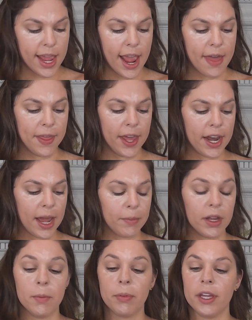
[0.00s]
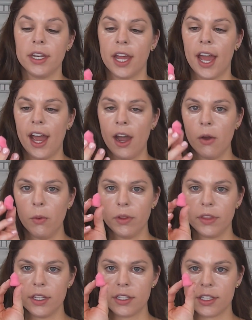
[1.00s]
And then I'm gonna blend it out
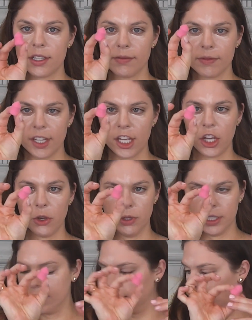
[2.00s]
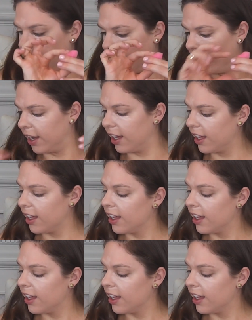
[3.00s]
with this cute little thing.